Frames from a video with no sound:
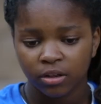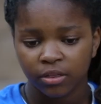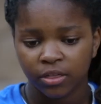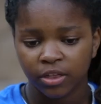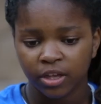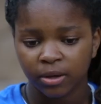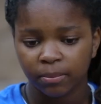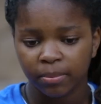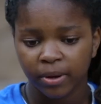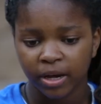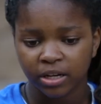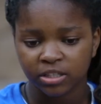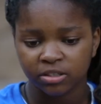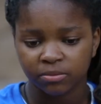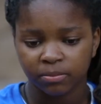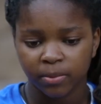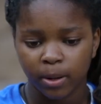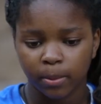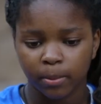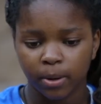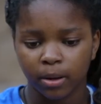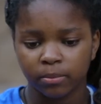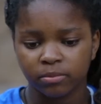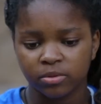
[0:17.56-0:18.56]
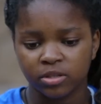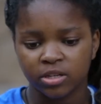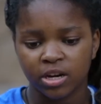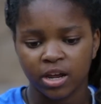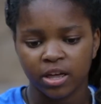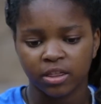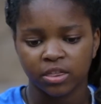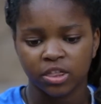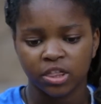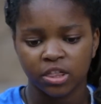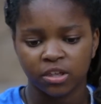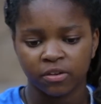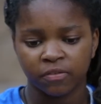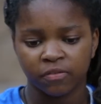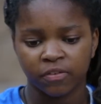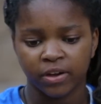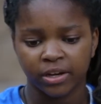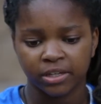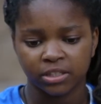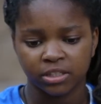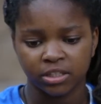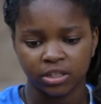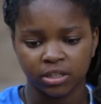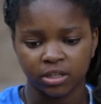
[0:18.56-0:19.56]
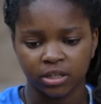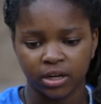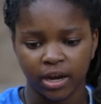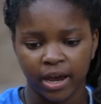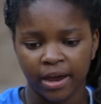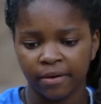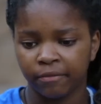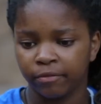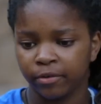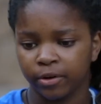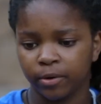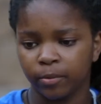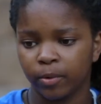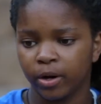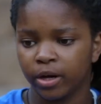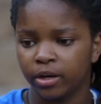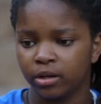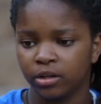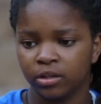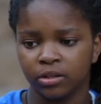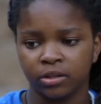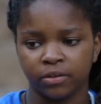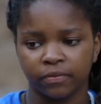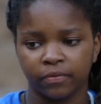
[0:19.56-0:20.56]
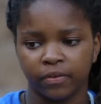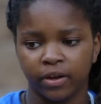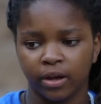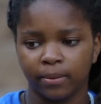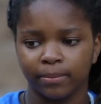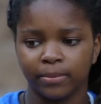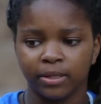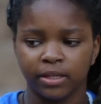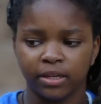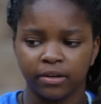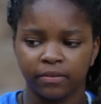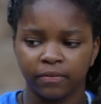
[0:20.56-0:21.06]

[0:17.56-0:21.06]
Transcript: The impact of my mom's death affected everyone in the family.